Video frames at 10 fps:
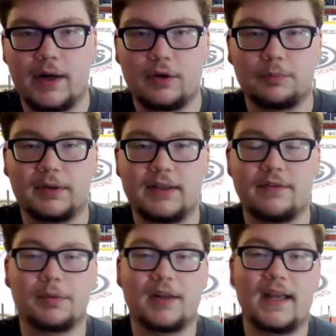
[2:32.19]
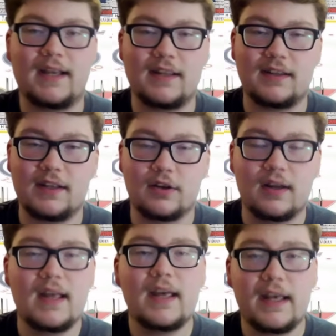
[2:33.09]
I don't believe the plan here
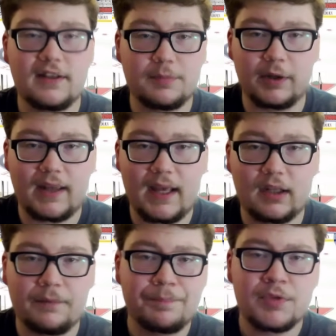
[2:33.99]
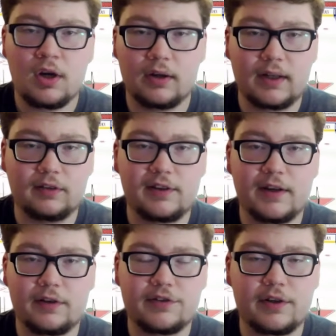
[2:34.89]
is put Kane on
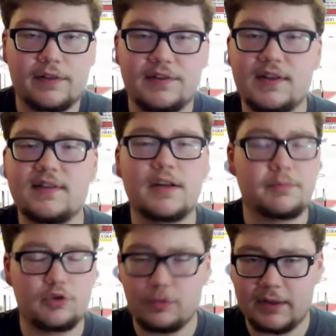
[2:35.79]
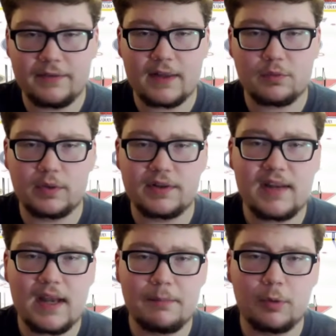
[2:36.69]
LTIR to start the season. I do believe that's what
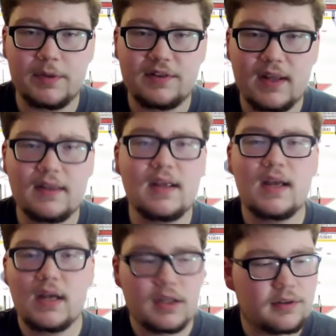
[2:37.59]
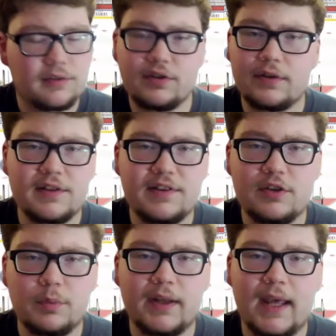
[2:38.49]
Stan Bowman said. Start the
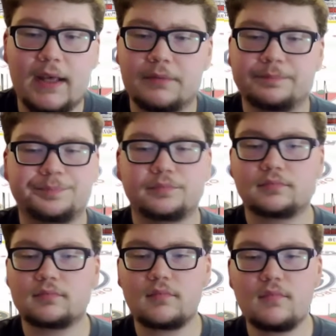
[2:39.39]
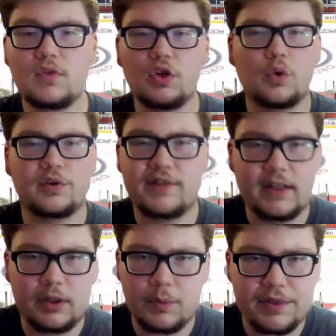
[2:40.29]
season with Kane. Of course,
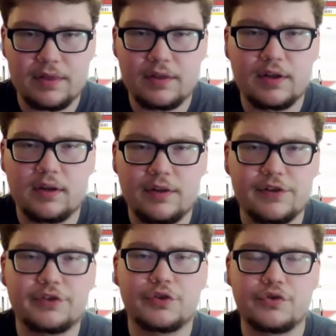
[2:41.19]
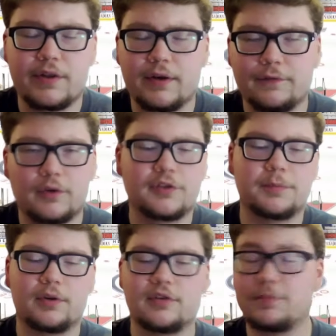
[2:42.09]
dealing with the surgery there for
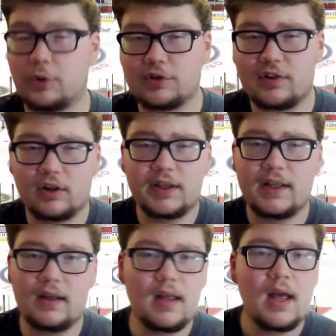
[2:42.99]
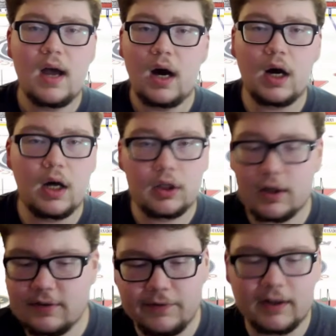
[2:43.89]
sports hernia,
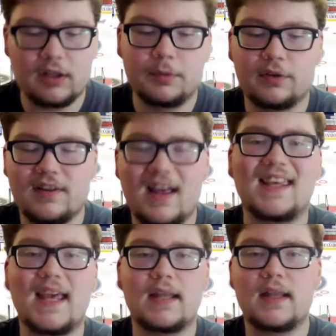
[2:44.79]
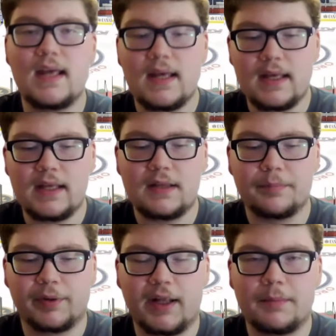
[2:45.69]
lots of variables again in
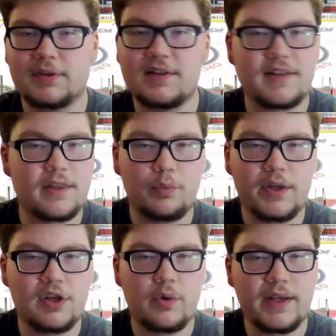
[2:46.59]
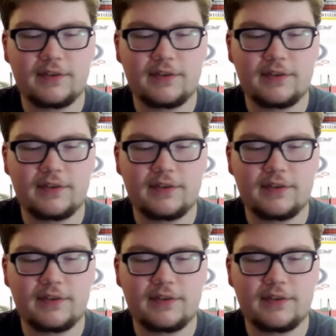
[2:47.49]
play. But to say the window is